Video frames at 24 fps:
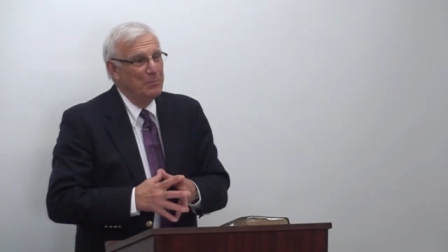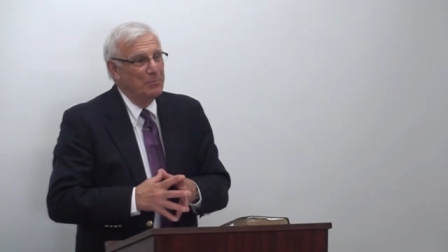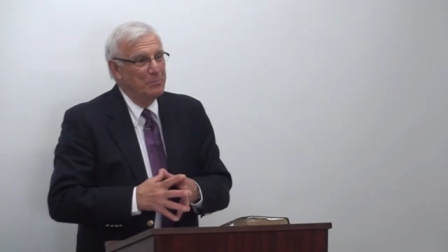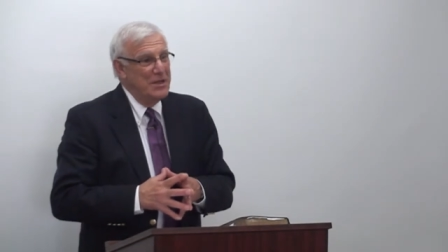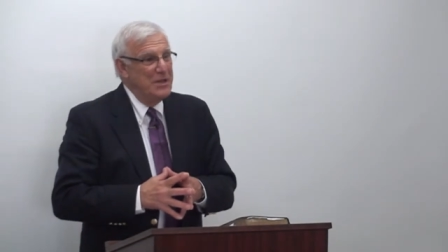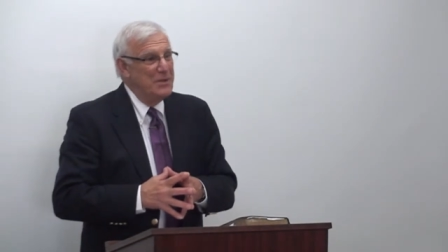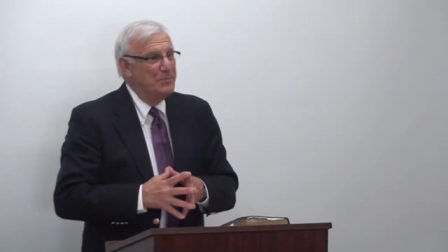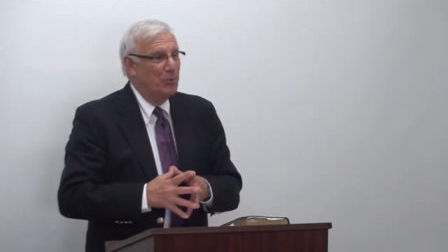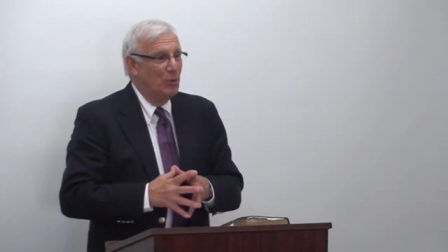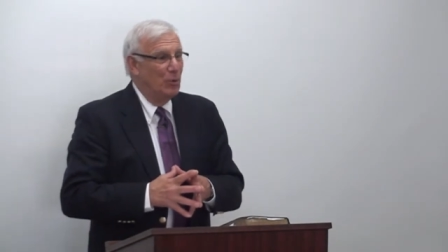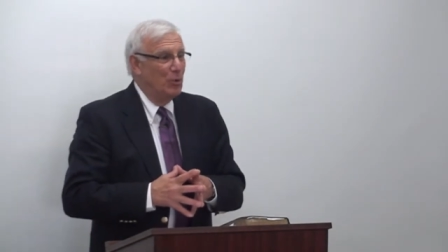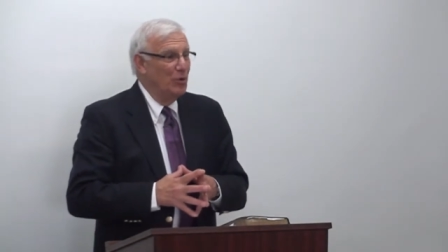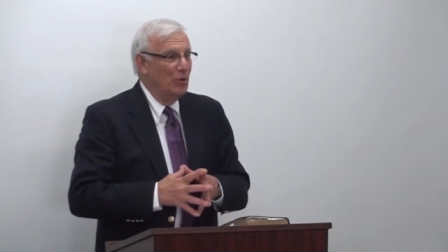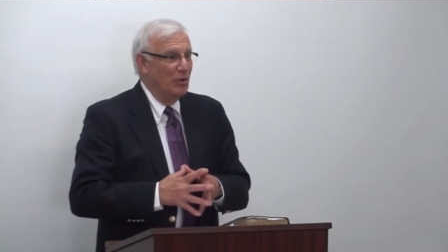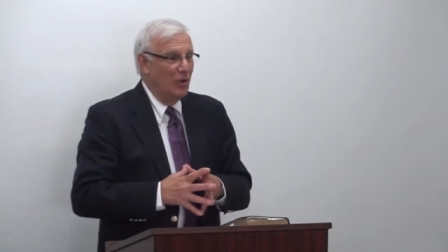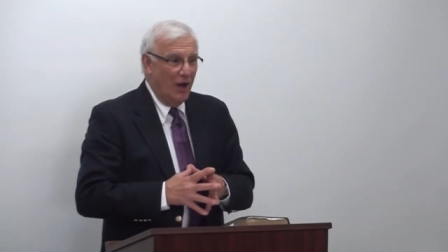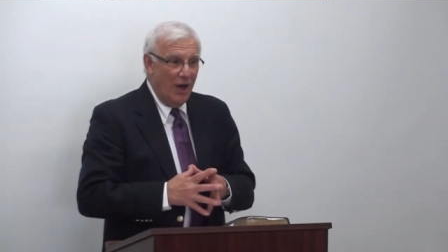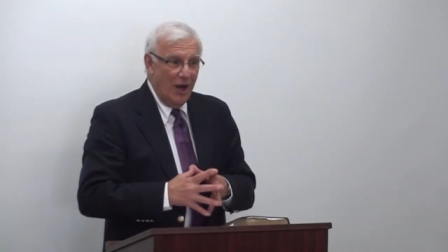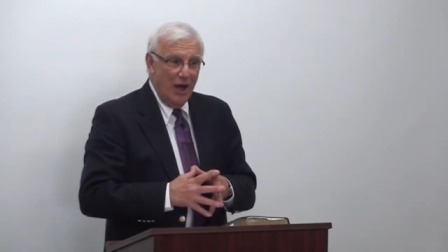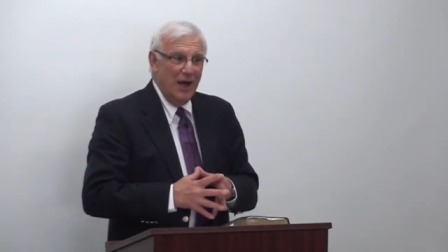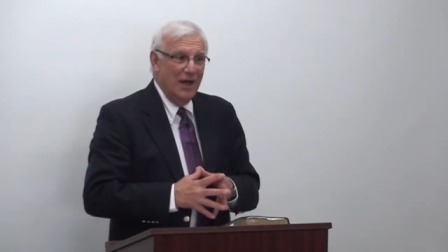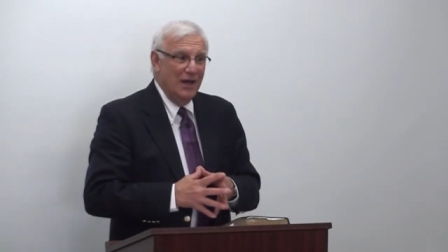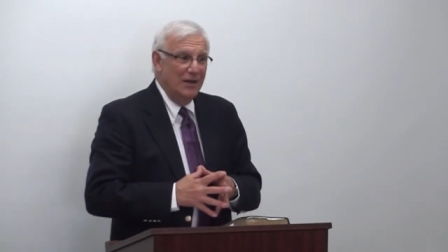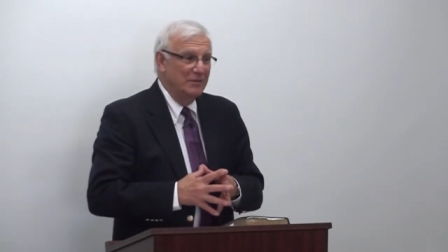People
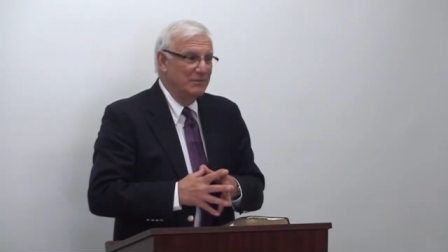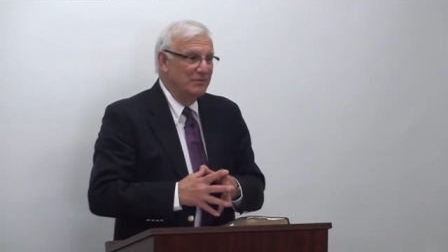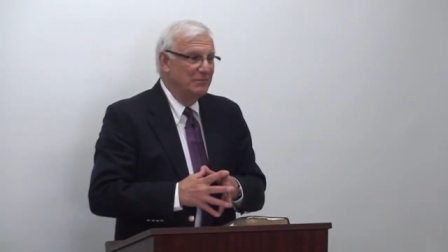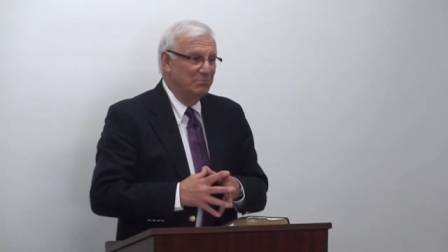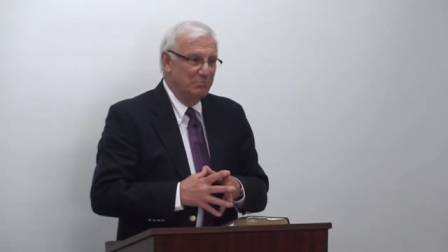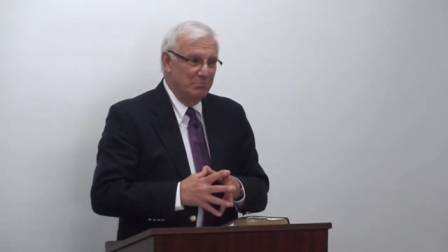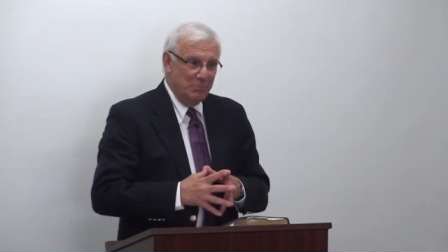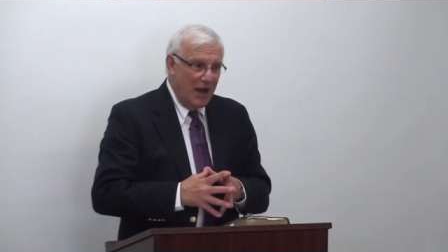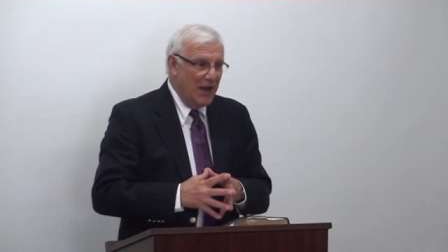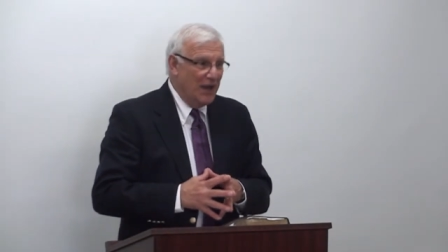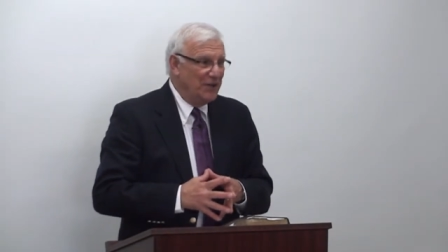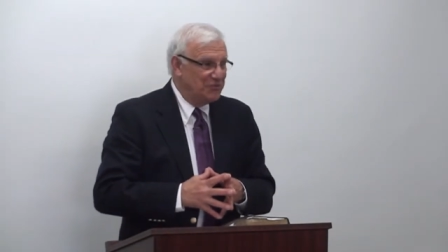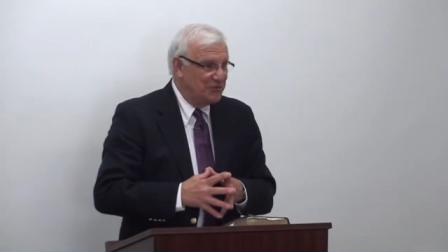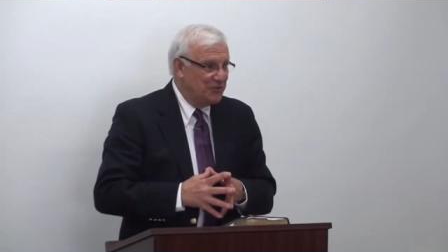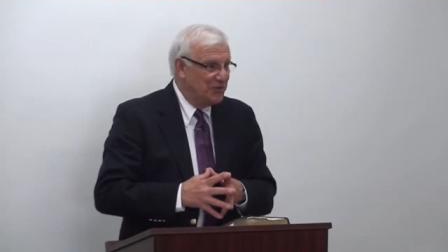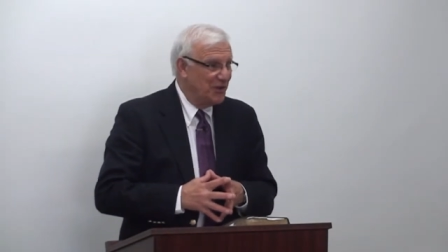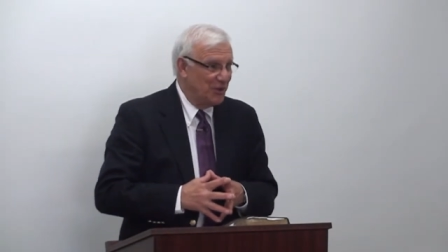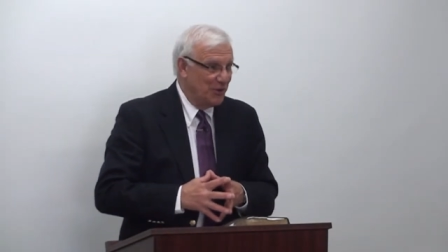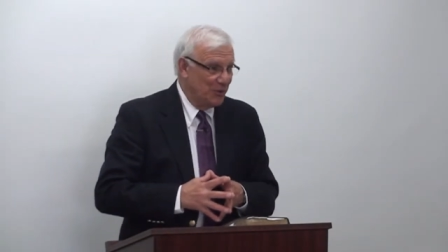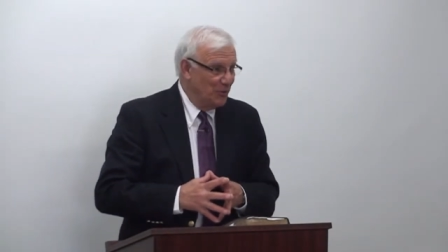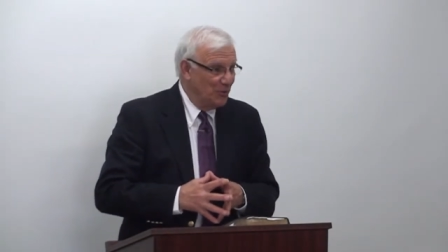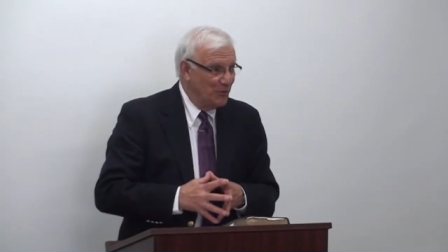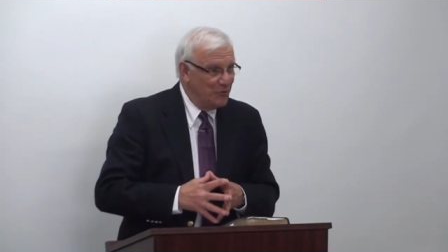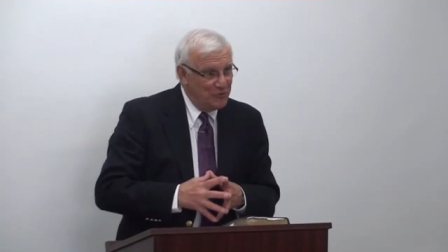on
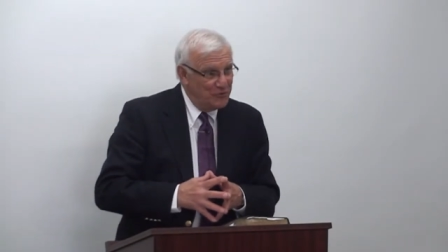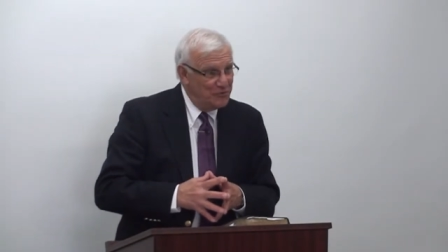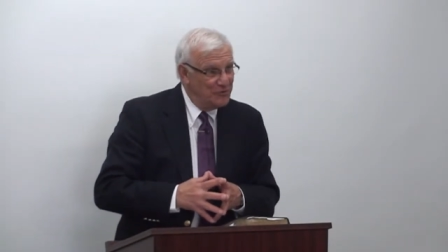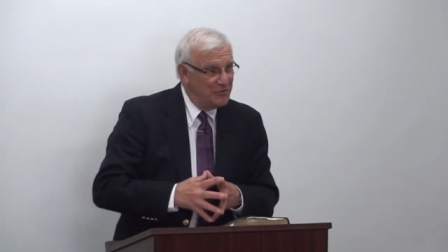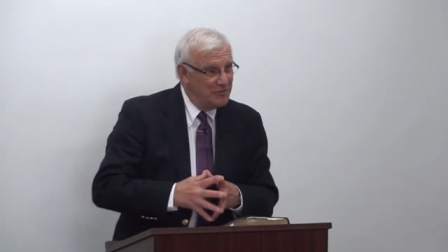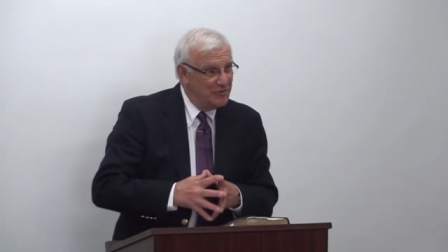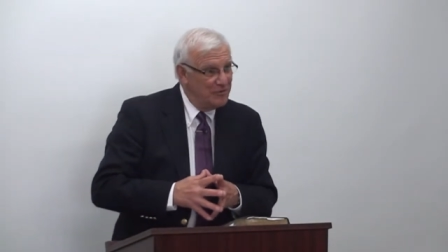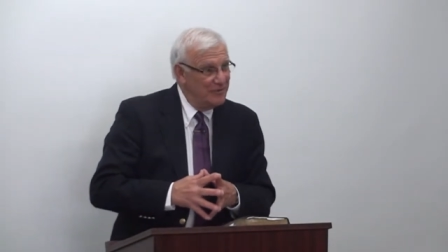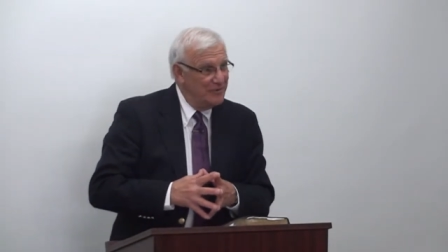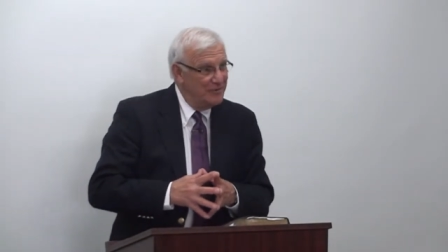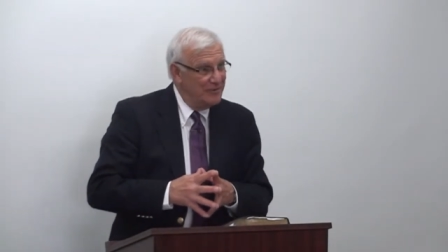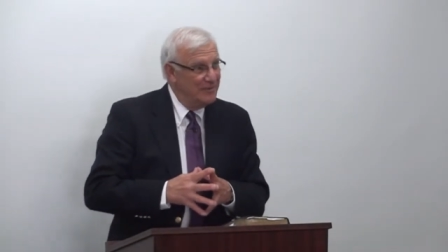bicycles.